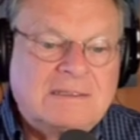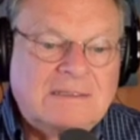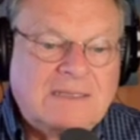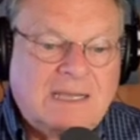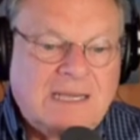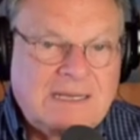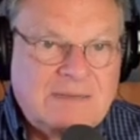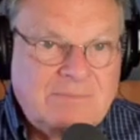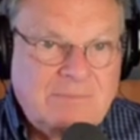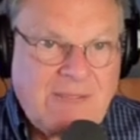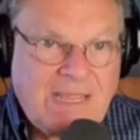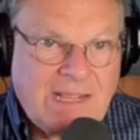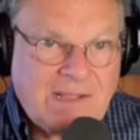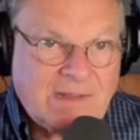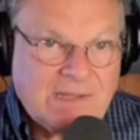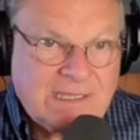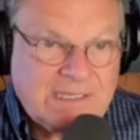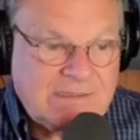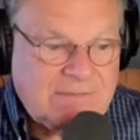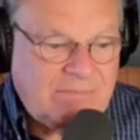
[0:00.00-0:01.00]
on
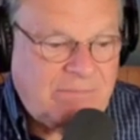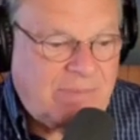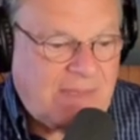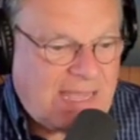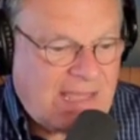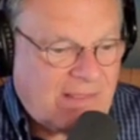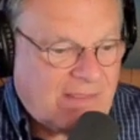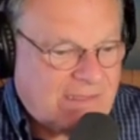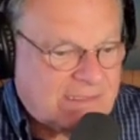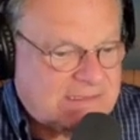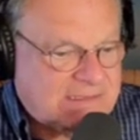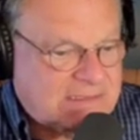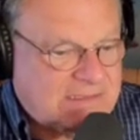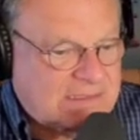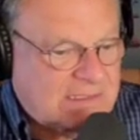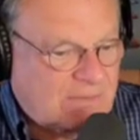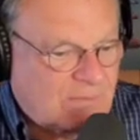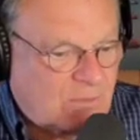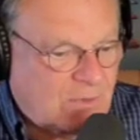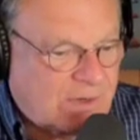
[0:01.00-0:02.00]
mail-in ballots
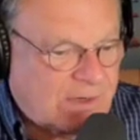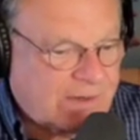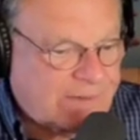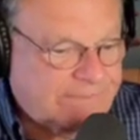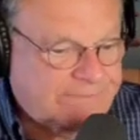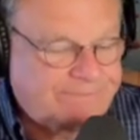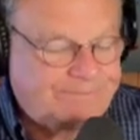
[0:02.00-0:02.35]
somewhere.